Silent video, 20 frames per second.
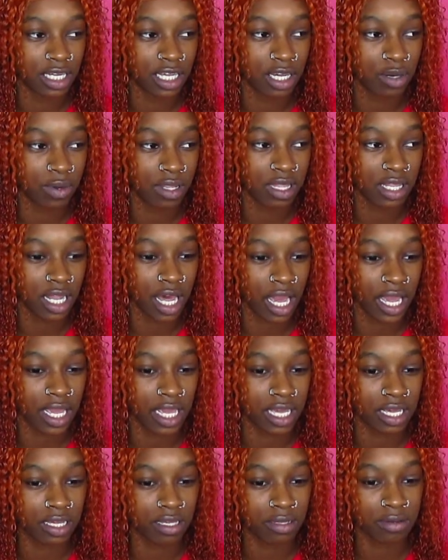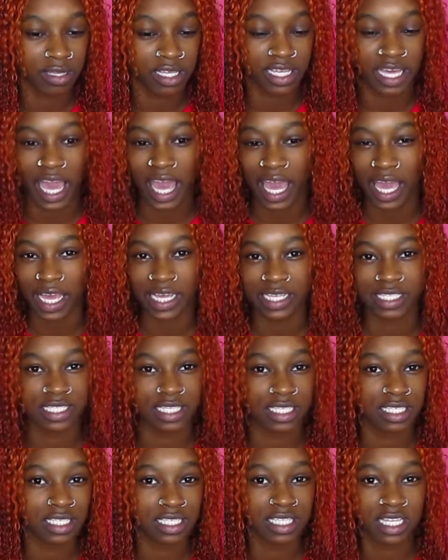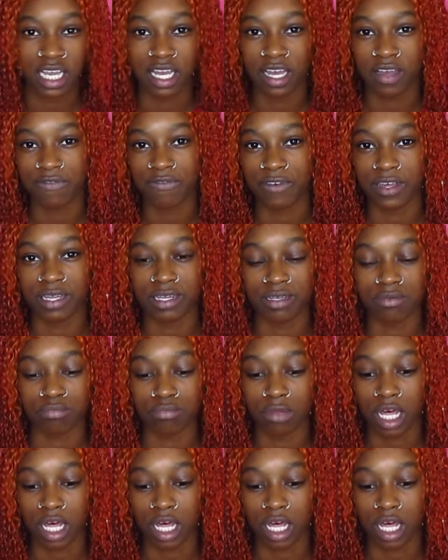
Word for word: deal with like gangs and stuff and